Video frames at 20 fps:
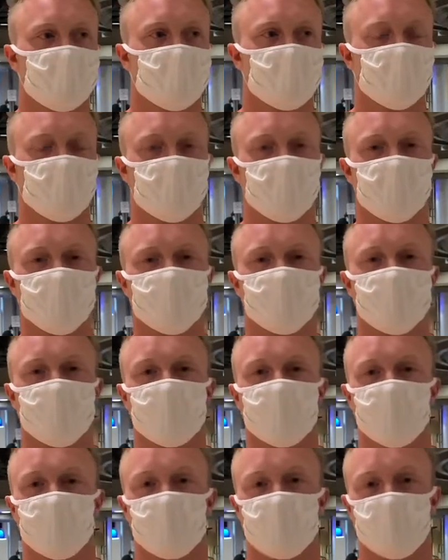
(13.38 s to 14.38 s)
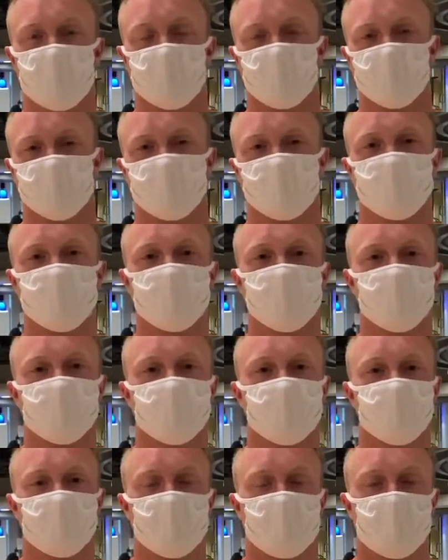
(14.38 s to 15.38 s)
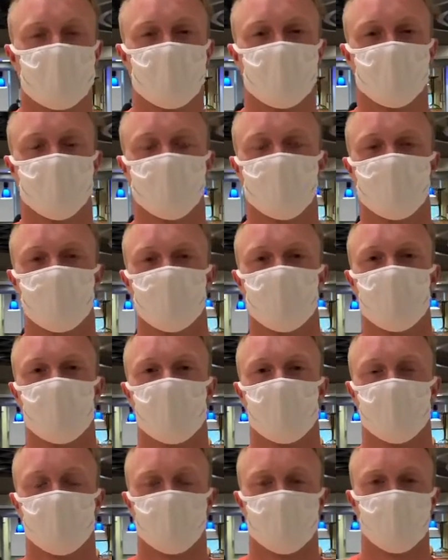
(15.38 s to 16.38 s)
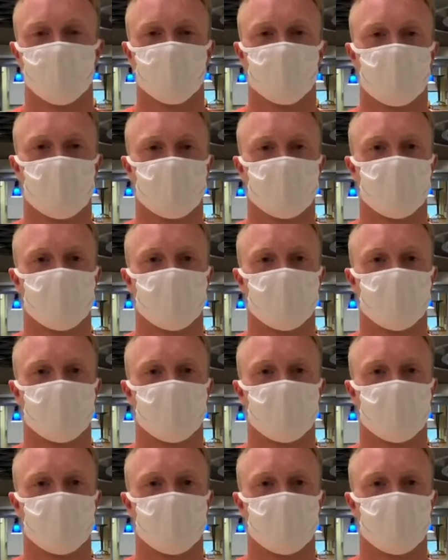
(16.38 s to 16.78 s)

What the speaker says: My name is Damian White. I'm a senior. I play football and run track